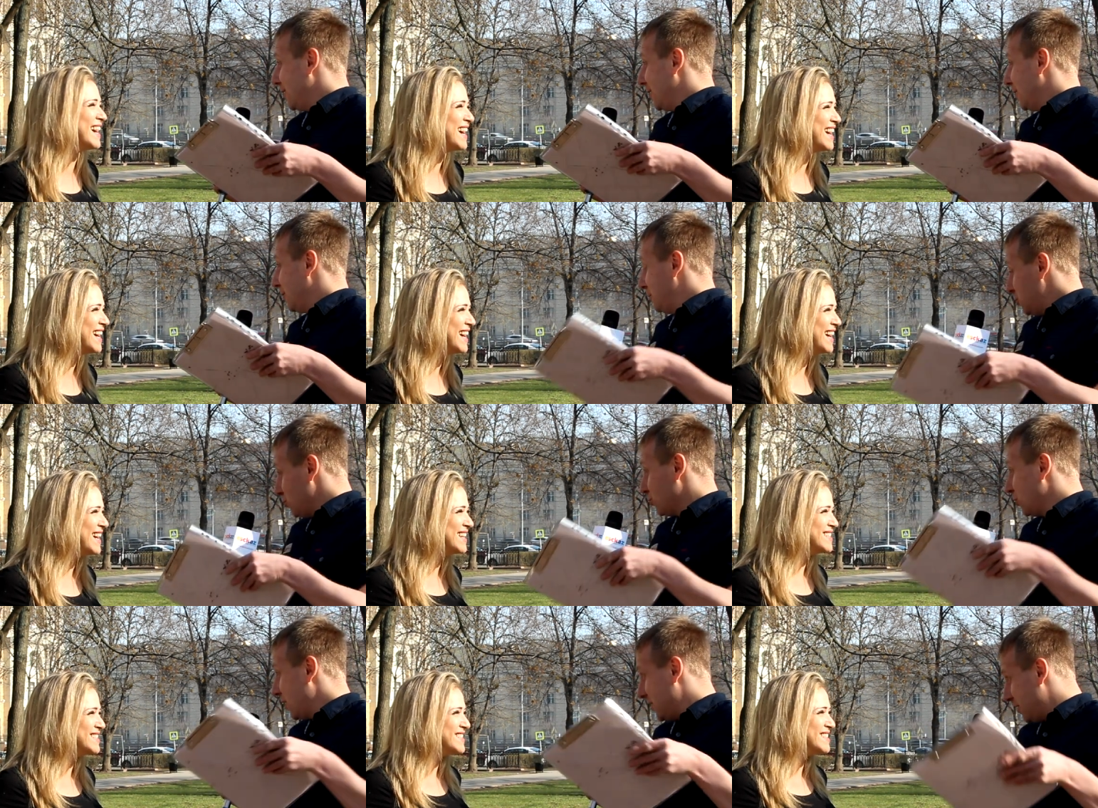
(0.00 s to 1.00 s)
Speaker 1: uh, wish you
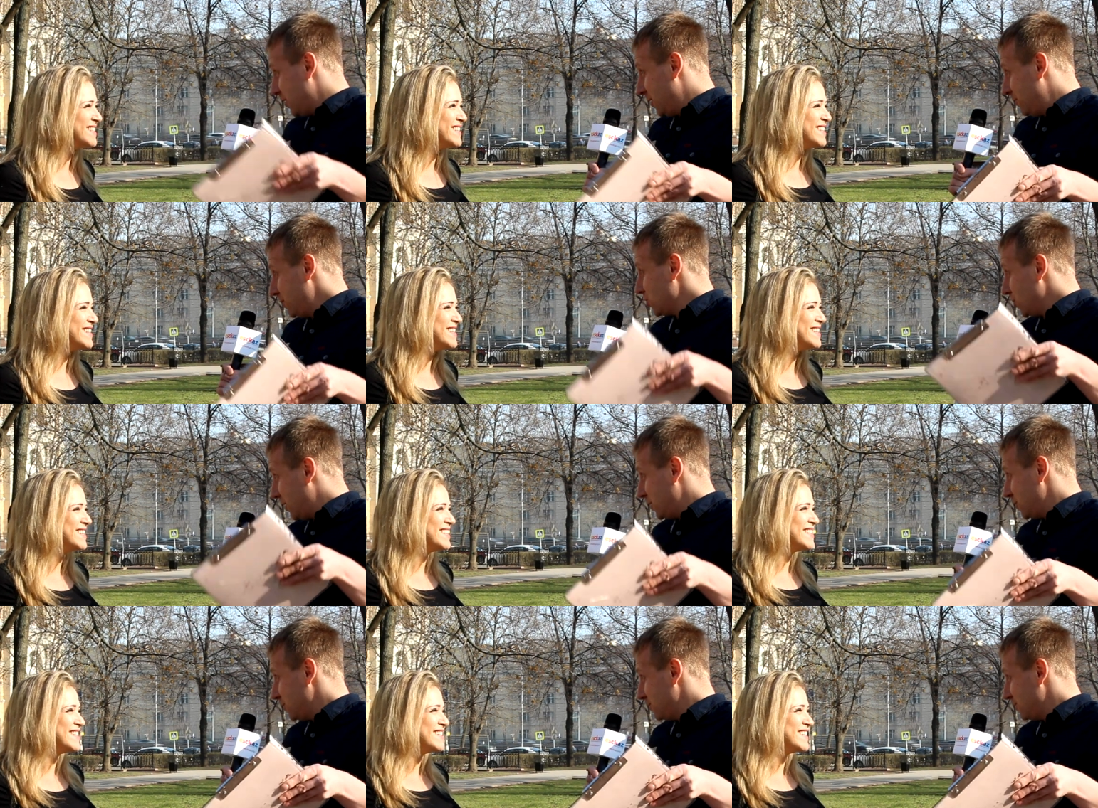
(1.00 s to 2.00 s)
good luck in the evening
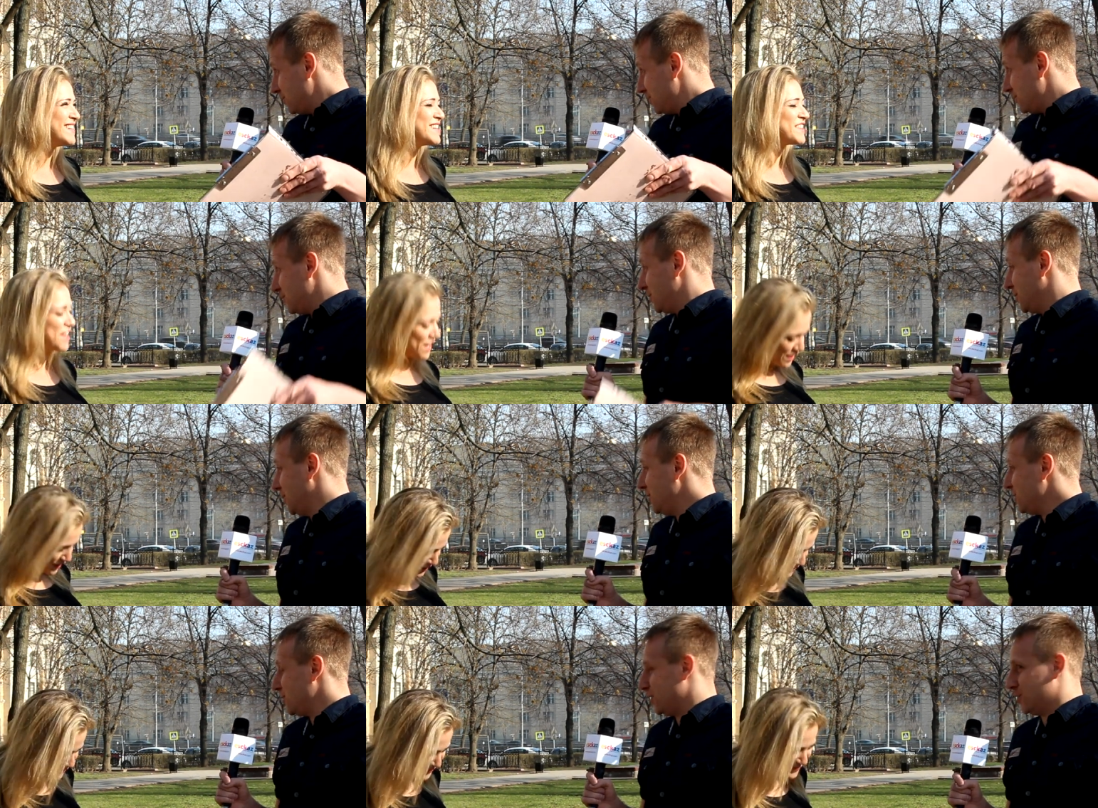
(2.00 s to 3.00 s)
tonight. Thank
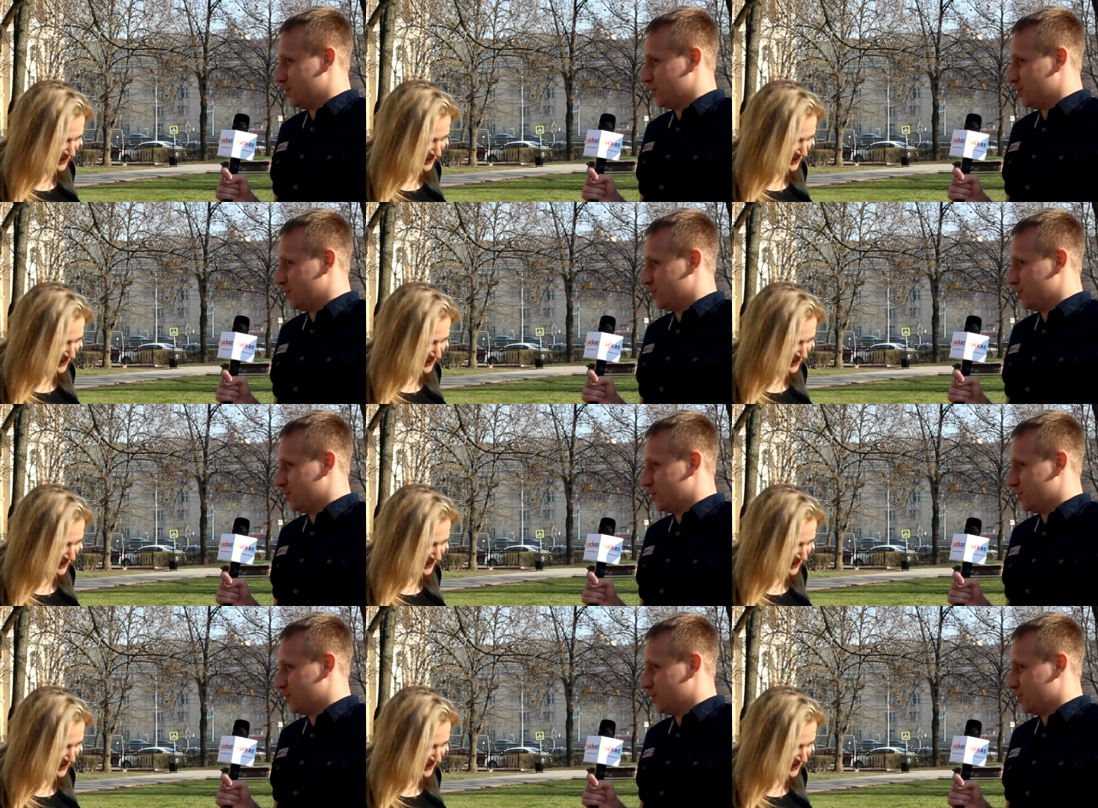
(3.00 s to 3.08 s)
yes, you.